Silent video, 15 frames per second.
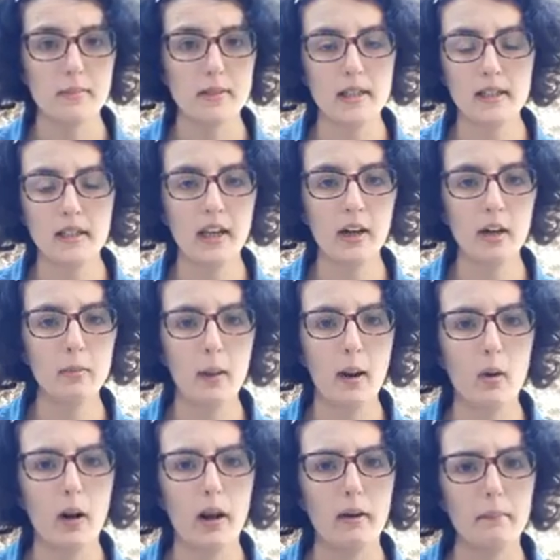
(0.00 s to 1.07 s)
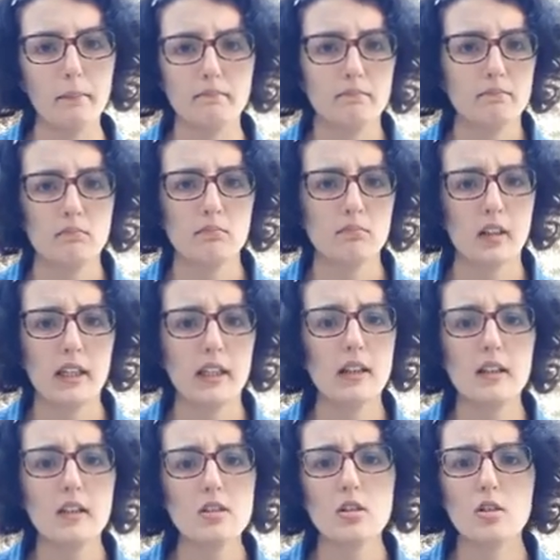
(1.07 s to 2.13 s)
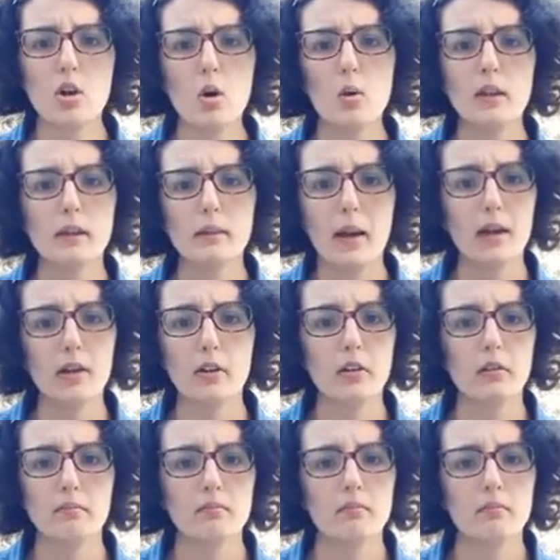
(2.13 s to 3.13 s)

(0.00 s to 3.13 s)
didn't care about him. Like, he doesn't know any better.